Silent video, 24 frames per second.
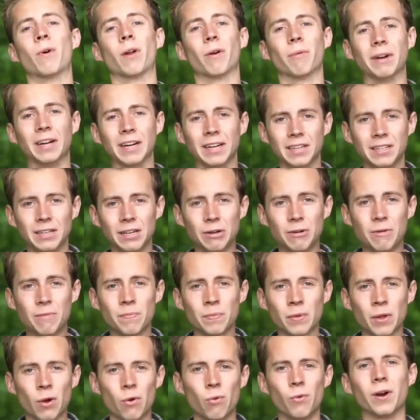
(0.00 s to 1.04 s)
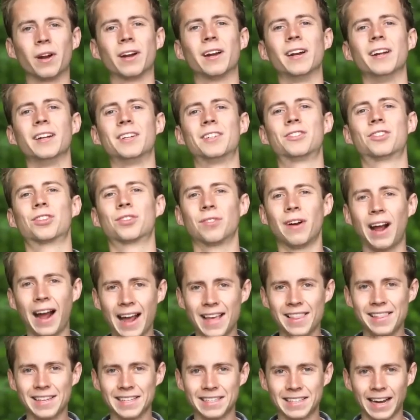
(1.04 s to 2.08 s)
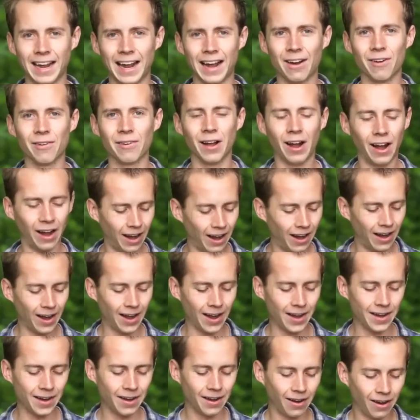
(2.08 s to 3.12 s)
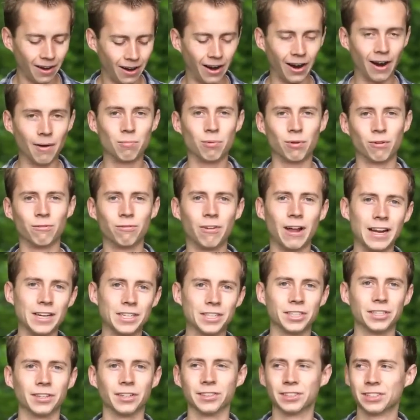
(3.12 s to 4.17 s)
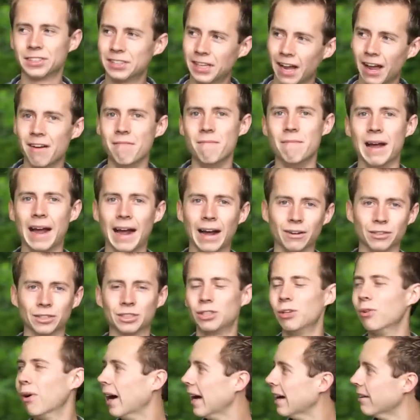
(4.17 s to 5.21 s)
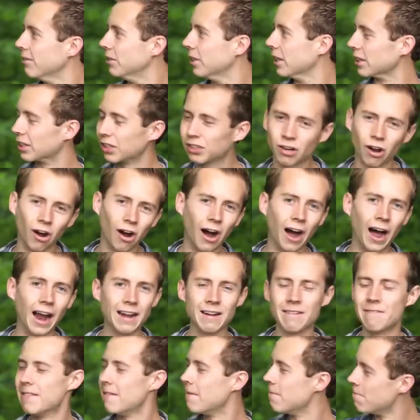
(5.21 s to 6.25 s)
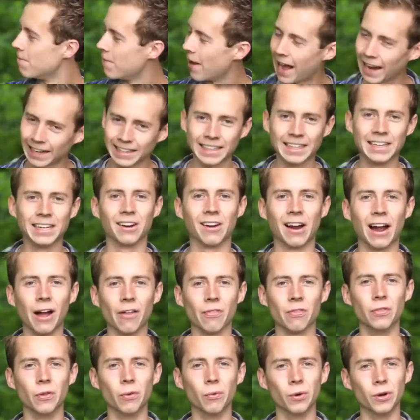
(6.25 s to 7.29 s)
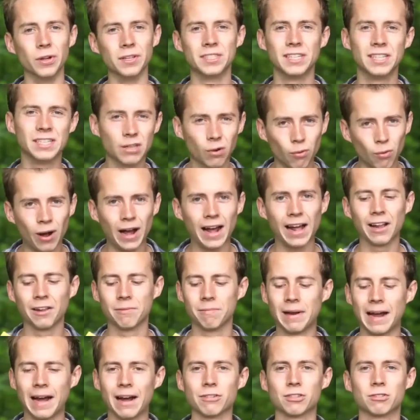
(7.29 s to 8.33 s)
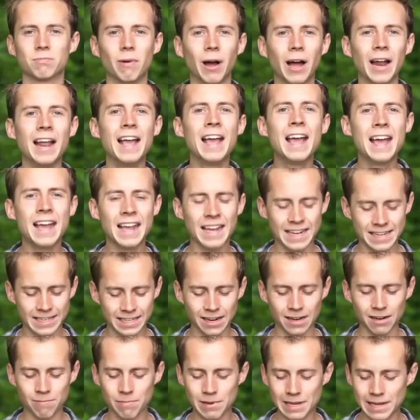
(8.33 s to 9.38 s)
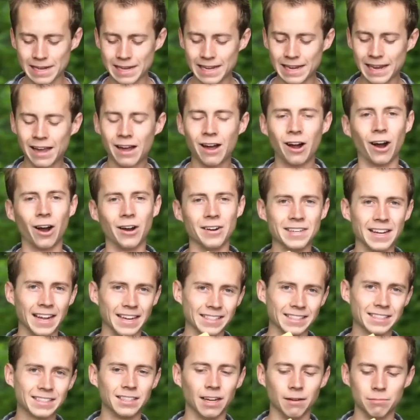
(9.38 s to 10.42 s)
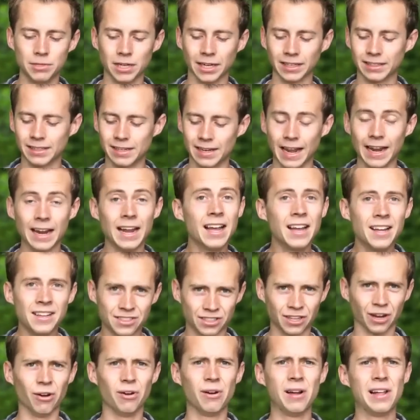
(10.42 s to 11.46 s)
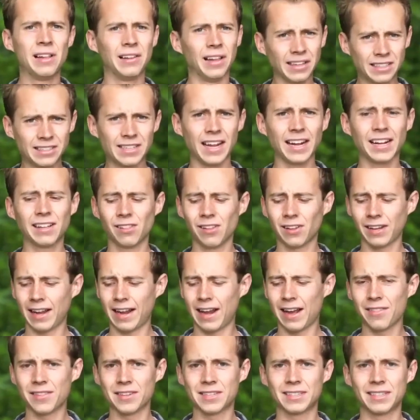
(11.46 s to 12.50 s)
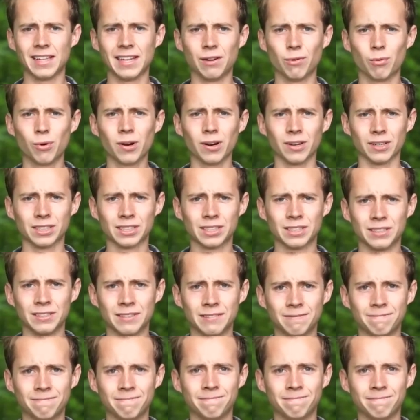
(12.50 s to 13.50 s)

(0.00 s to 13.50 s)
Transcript: what are we going to do? We're going to try this out on our professional stunt mouse who I have just caught back here out in the woods. He's a wild mouse, but he's going to be our test subject today. So let's take a look at how this thing works.